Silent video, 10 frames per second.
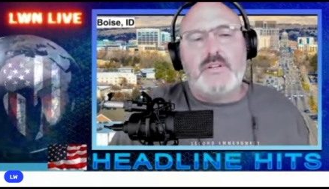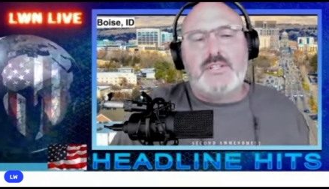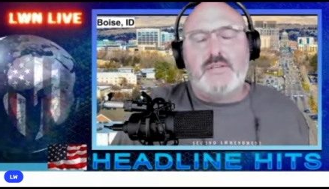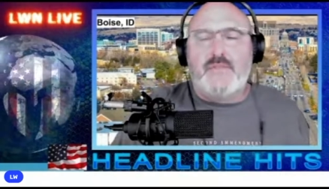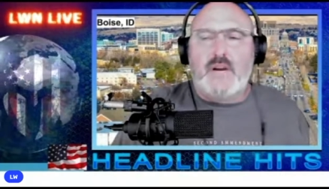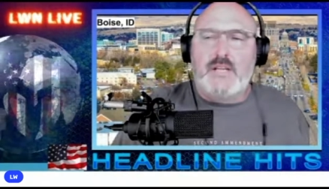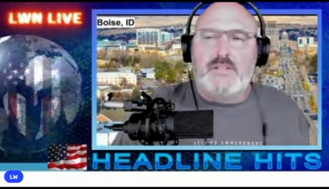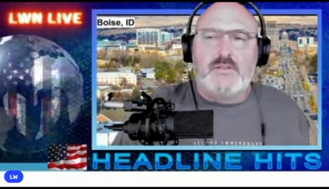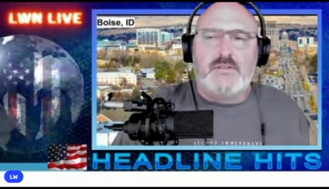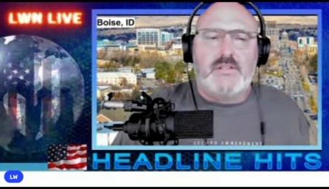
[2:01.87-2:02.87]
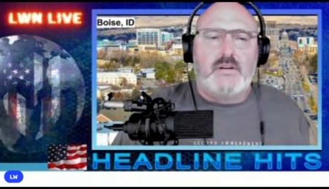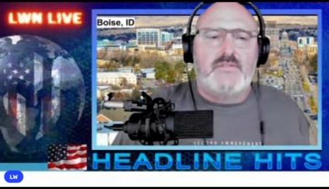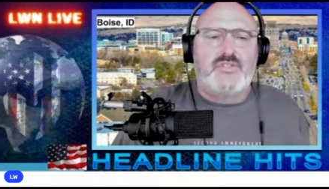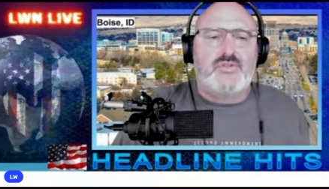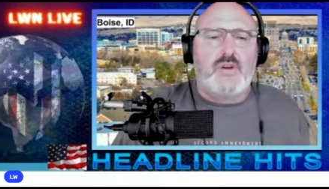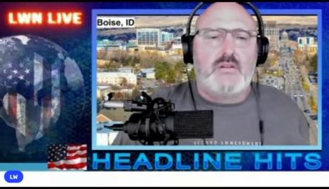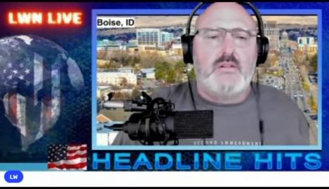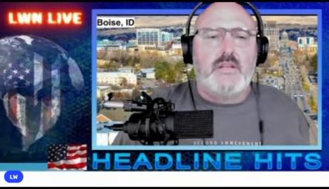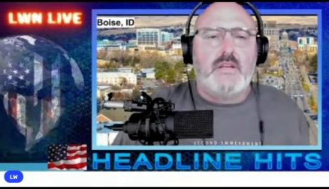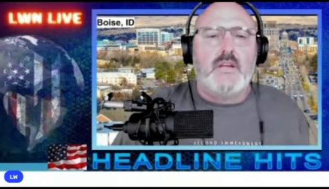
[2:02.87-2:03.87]
and she finds herself
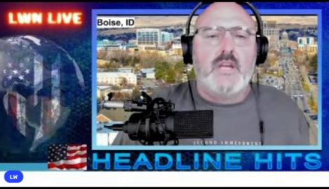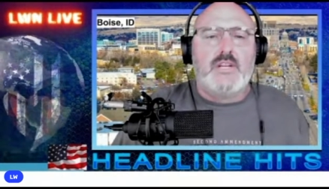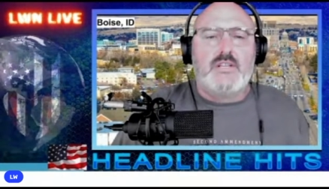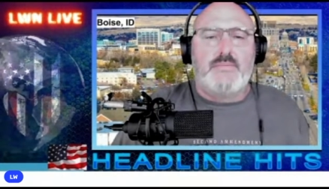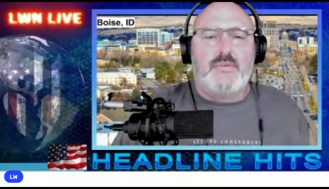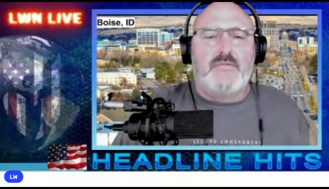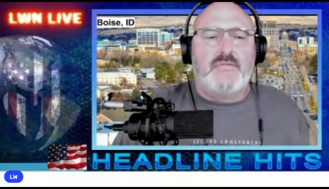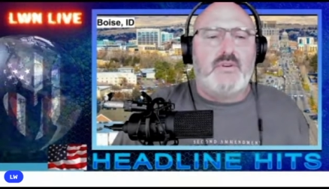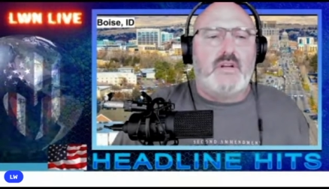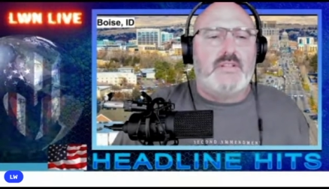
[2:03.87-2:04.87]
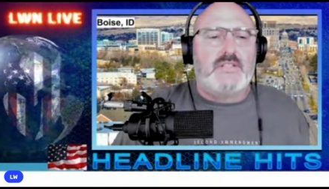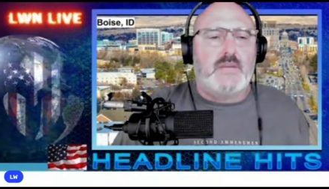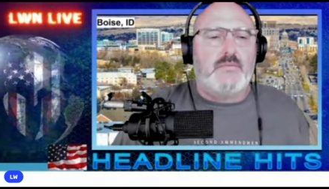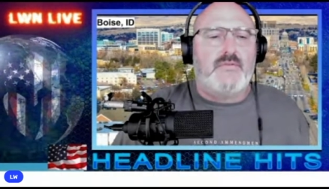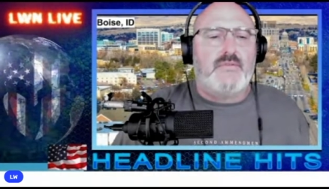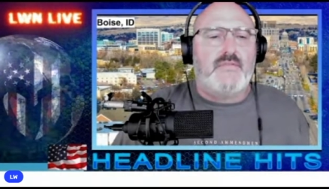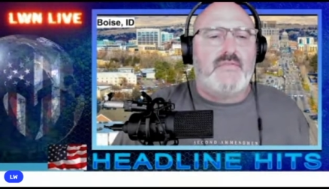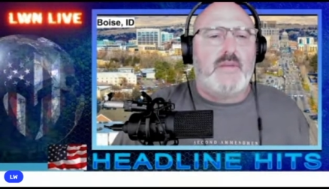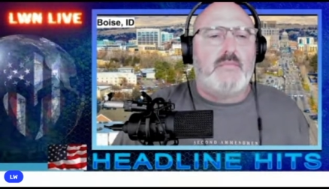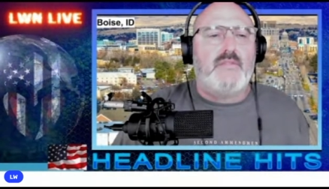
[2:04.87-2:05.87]
struggling to put food on the table for the
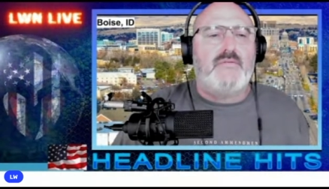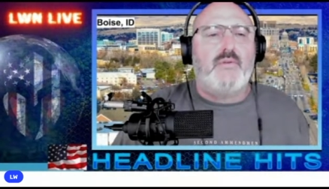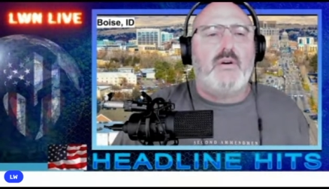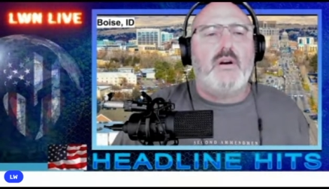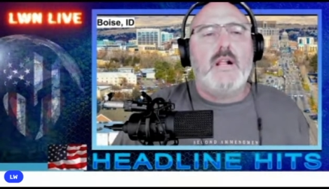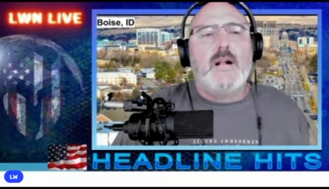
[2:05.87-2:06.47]
family of four.